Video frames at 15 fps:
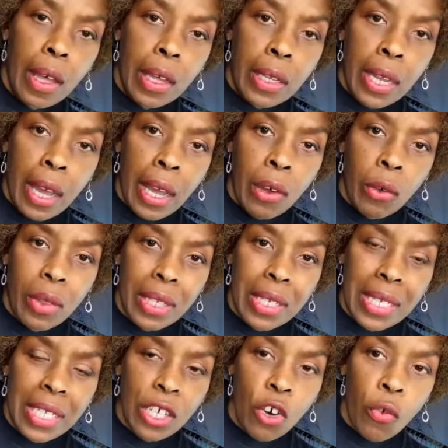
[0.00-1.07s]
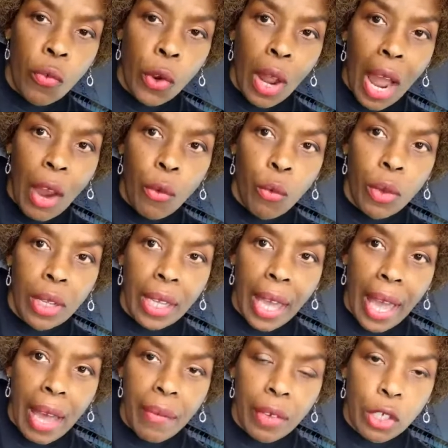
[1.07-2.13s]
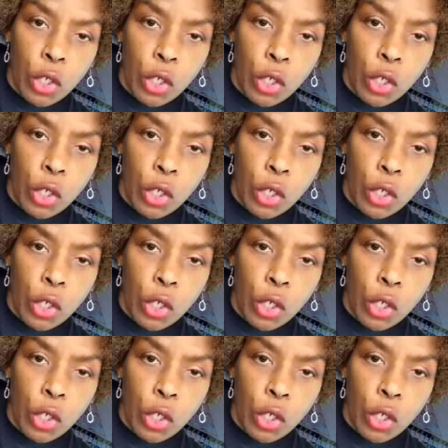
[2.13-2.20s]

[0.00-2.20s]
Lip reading: Now, the silver, I really haven't